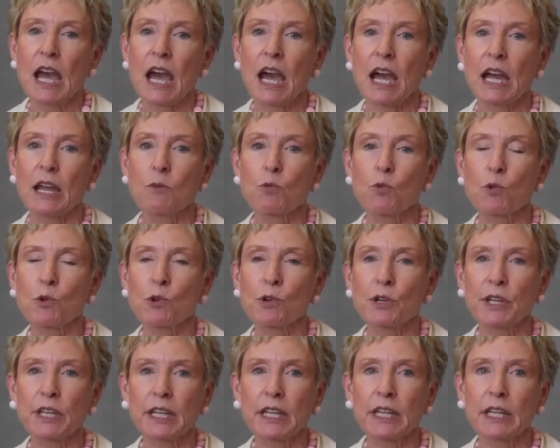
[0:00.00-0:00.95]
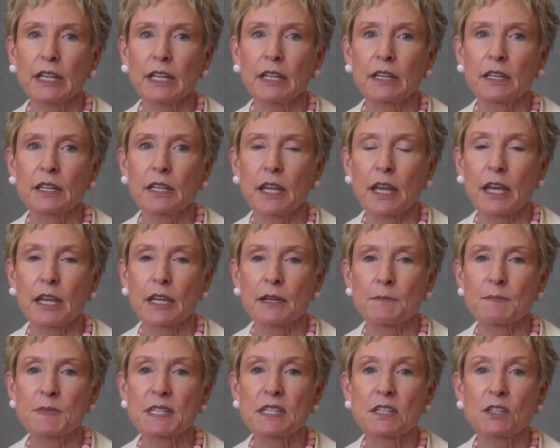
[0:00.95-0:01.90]
I work in
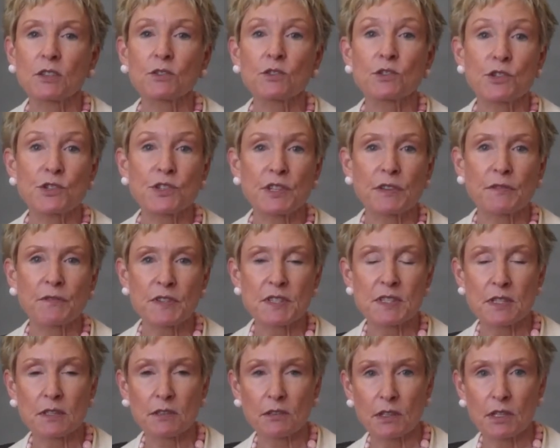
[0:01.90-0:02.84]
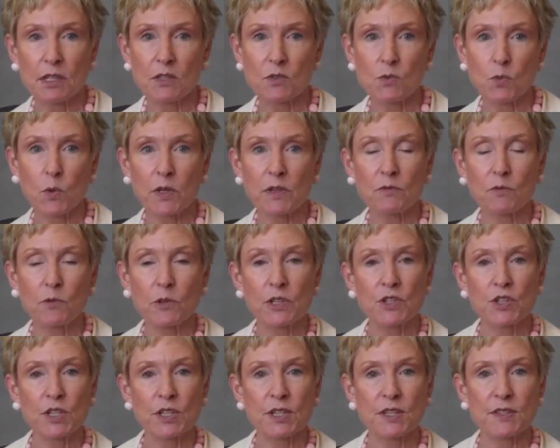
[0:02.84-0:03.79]
skilled nursing facilities, one of
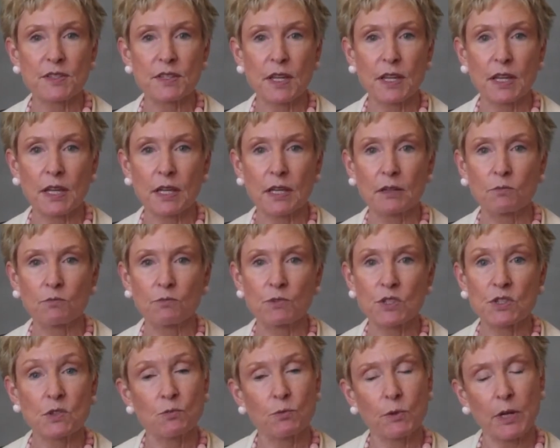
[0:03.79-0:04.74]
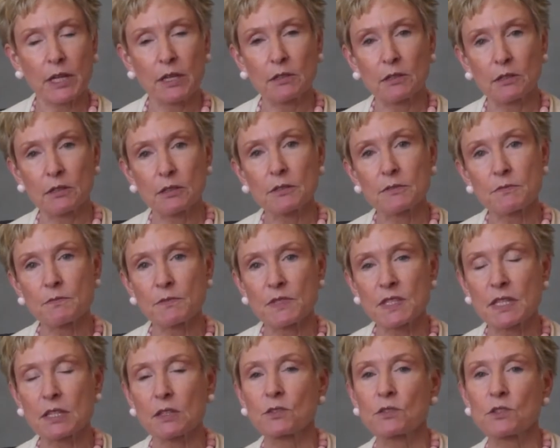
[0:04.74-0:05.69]
which is just a regular
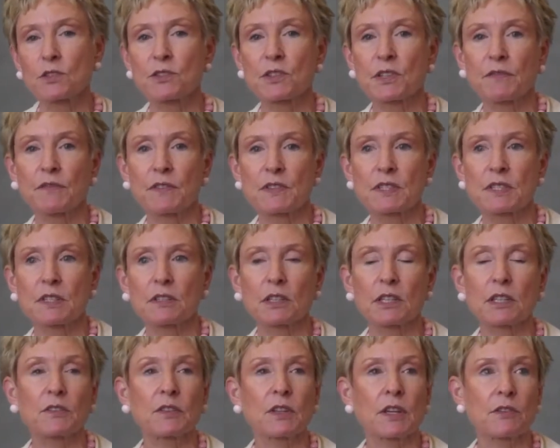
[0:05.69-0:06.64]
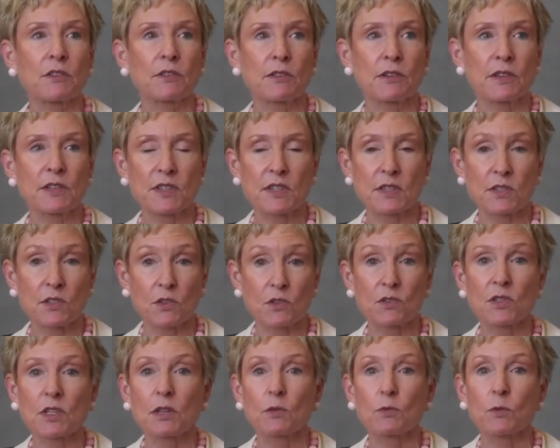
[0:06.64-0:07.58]
skilled nursing facility, and the other is
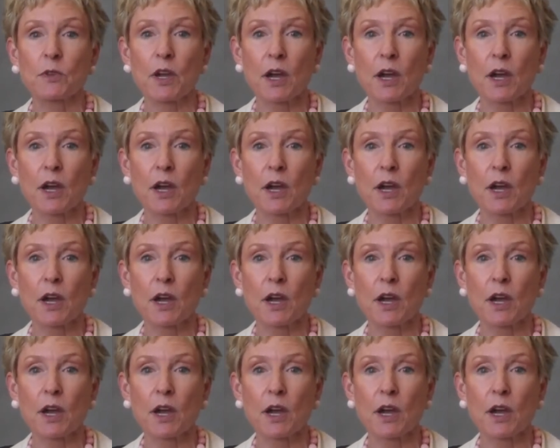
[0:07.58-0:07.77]
associated with a